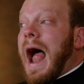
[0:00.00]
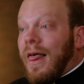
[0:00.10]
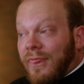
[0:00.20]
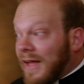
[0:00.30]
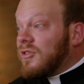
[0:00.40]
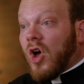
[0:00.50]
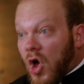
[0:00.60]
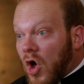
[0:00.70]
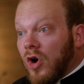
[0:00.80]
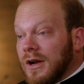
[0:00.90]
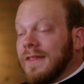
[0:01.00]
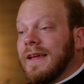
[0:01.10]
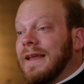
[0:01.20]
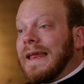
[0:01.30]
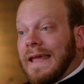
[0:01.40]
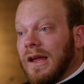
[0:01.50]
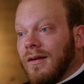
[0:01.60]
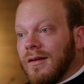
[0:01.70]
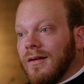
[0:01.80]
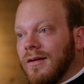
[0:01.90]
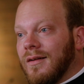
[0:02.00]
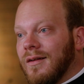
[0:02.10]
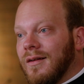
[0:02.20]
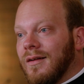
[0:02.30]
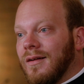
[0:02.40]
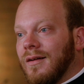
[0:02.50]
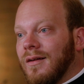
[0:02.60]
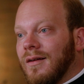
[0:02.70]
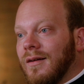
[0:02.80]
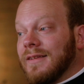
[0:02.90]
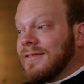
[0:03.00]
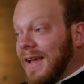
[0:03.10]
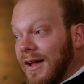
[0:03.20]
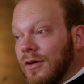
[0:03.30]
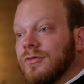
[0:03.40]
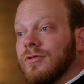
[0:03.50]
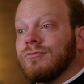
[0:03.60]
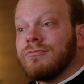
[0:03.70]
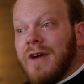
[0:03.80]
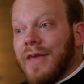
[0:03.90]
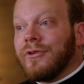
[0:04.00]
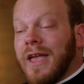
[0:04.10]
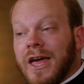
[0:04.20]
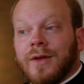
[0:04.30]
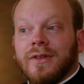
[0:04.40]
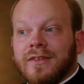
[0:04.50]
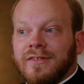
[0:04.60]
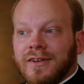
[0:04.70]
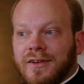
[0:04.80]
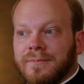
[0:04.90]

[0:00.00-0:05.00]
That's a hard thing to hear. It sounds rather cannibalistic.